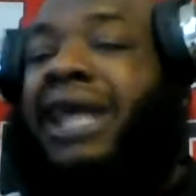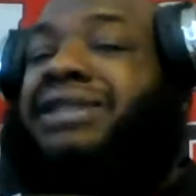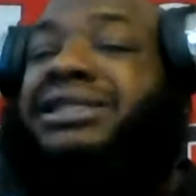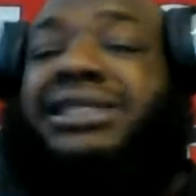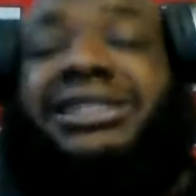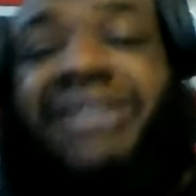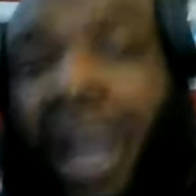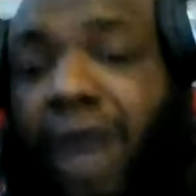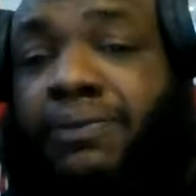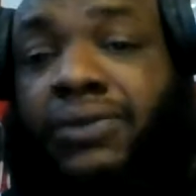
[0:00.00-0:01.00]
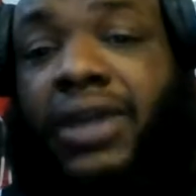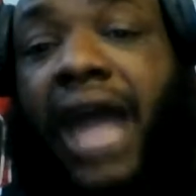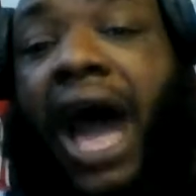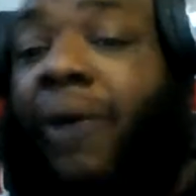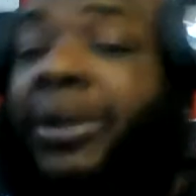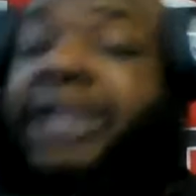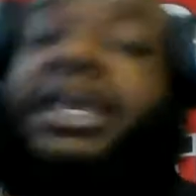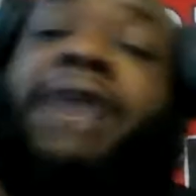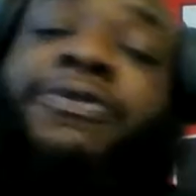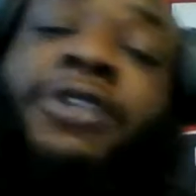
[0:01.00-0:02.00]
just dumb. I would have
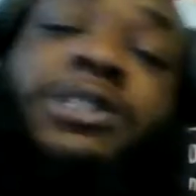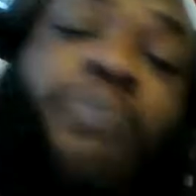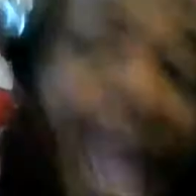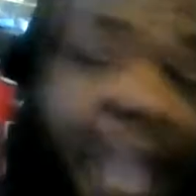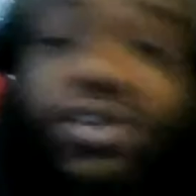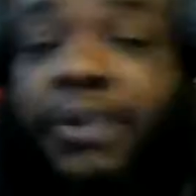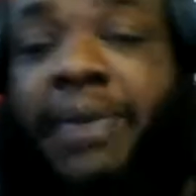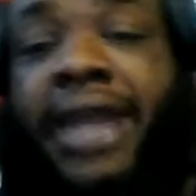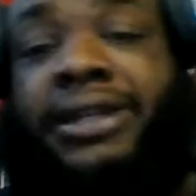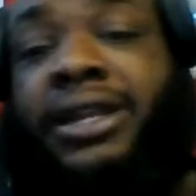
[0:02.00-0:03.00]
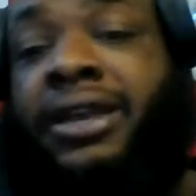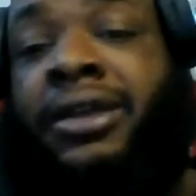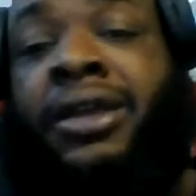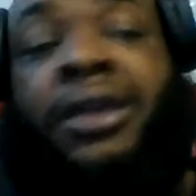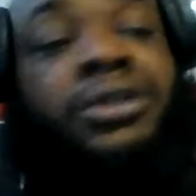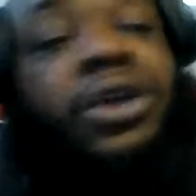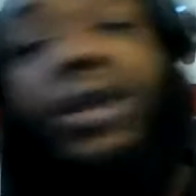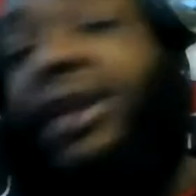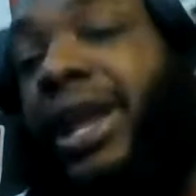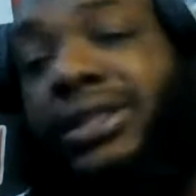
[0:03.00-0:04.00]
kept Fitzpatrick back there
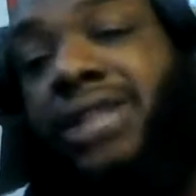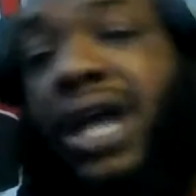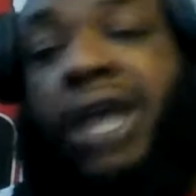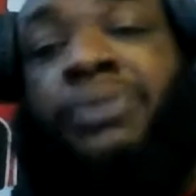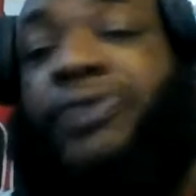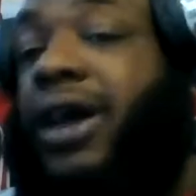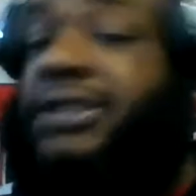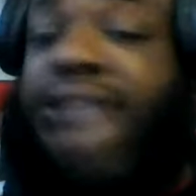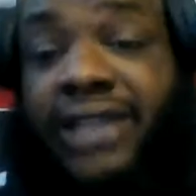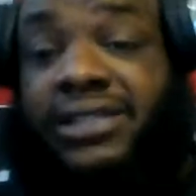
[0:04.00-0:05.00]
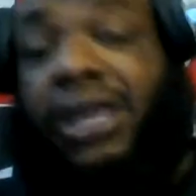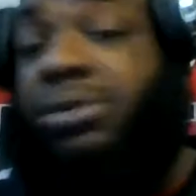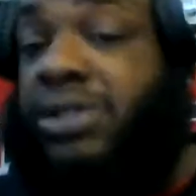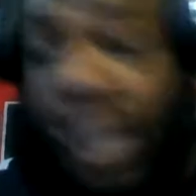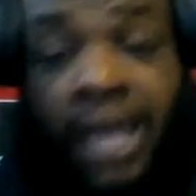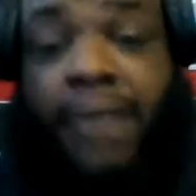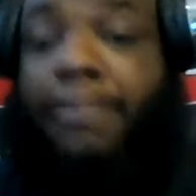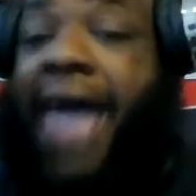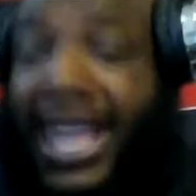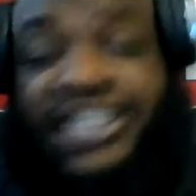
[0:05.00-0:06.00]
during that time. Fuck that, because
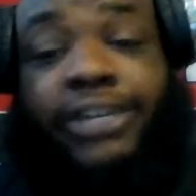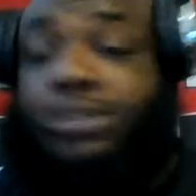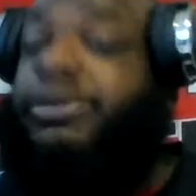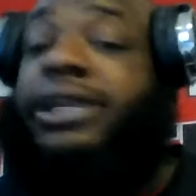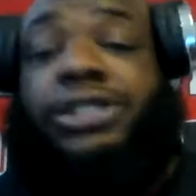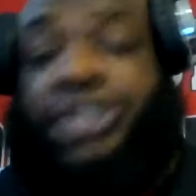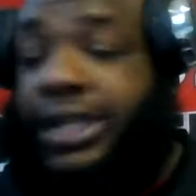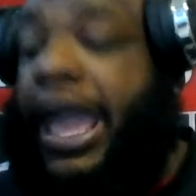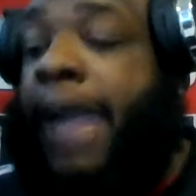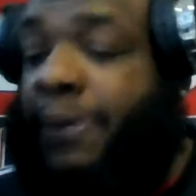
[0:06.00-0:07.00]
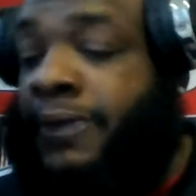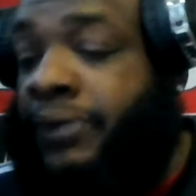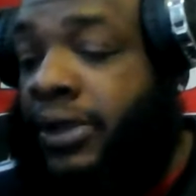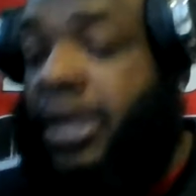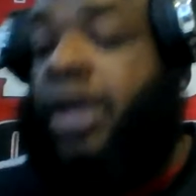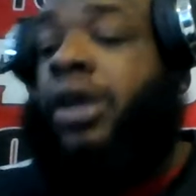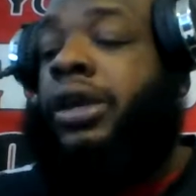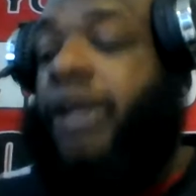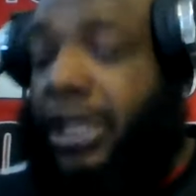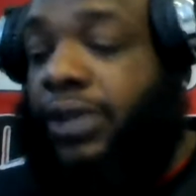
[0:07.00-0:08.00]
Magic was making shit happen.
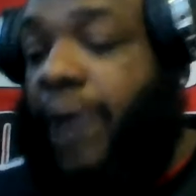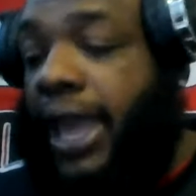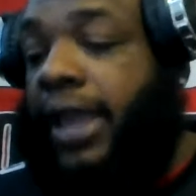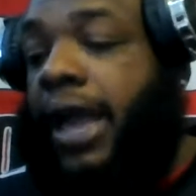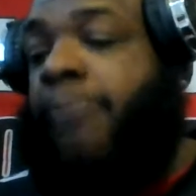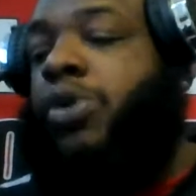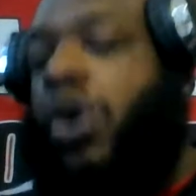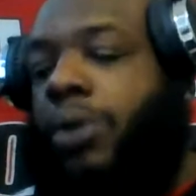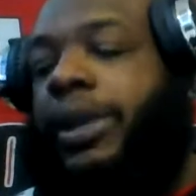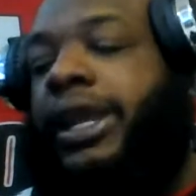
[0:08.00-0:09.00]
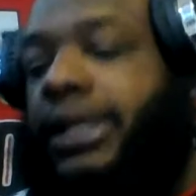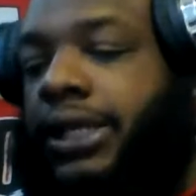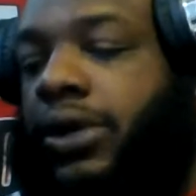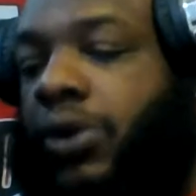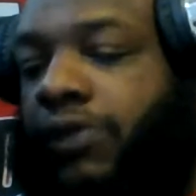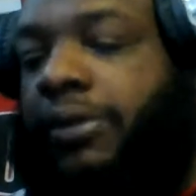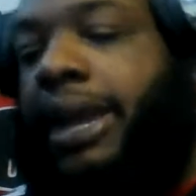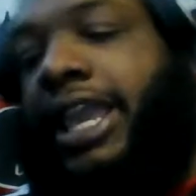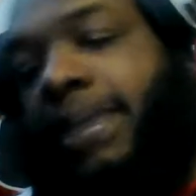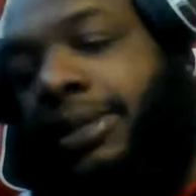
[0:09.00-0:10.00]
Either way, I'm going with India over
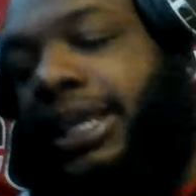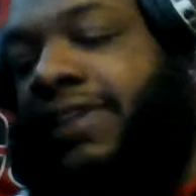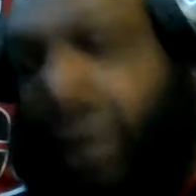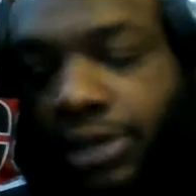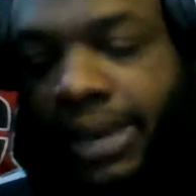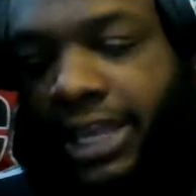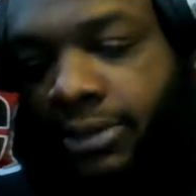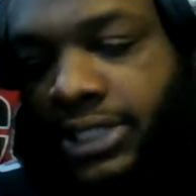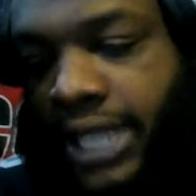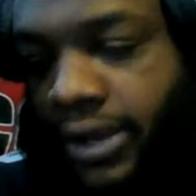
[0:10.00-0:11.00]
Miami, even though Miami is at